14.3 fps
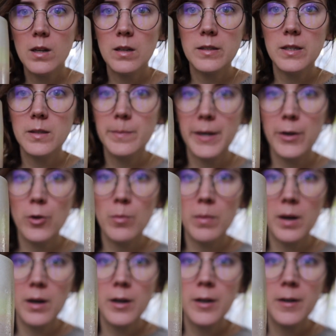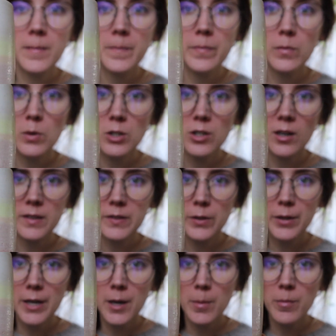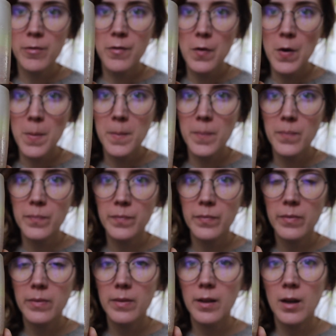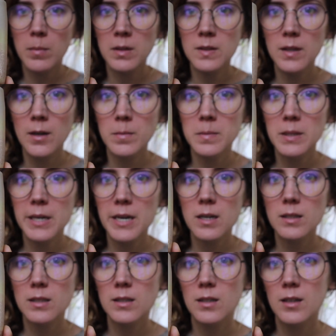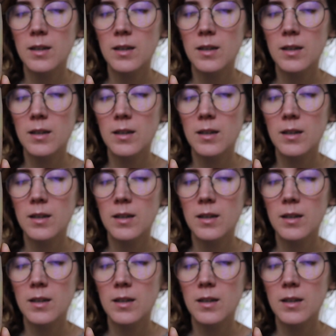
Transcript: This is my new mug, which also came from Emma's update